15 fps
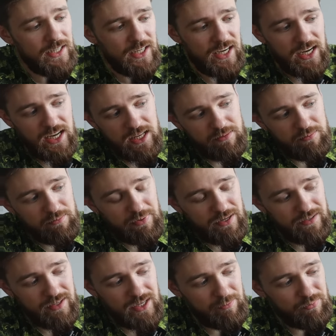And
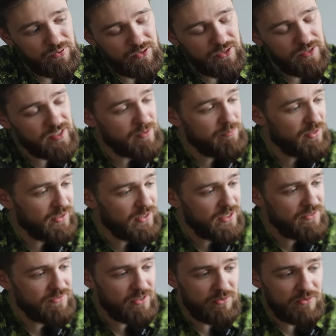by that point, I
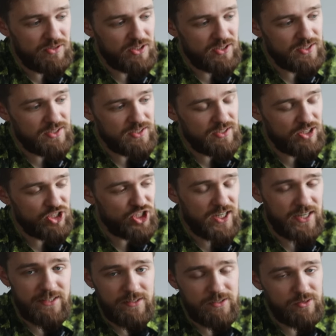believe I will just
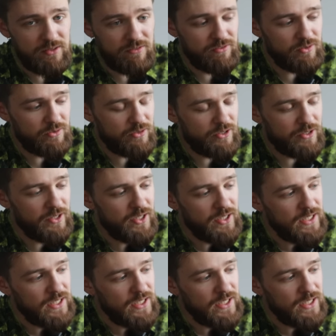shine into the floor.